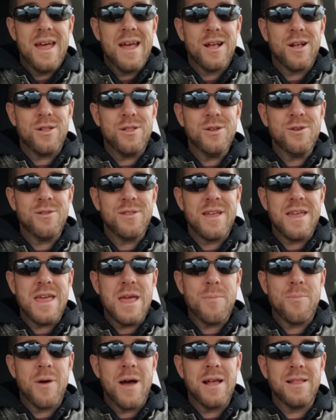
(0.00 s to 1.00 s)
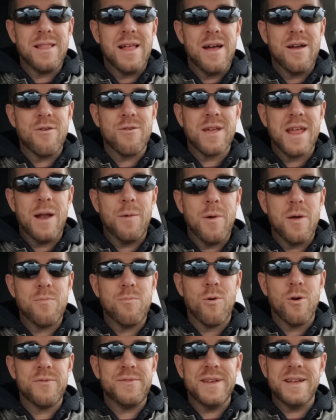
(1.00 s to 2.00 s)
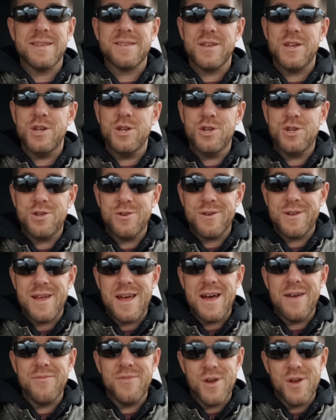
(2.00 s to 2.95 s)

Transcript: Clearly, he probably let her get away with more things than he should have,